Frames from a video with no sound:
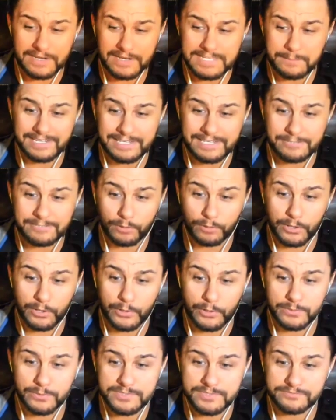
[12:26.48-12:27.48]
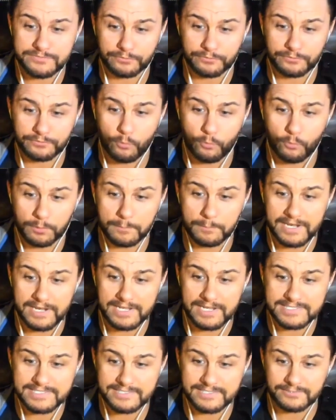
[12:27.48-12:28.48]
Mandy Rose for four
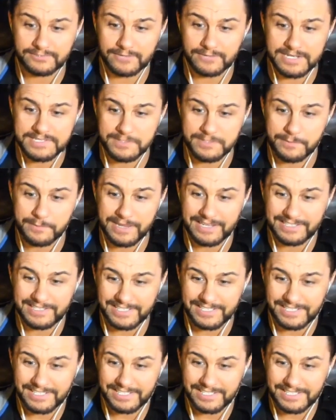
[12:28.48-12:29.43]
minutes on WrestleMania?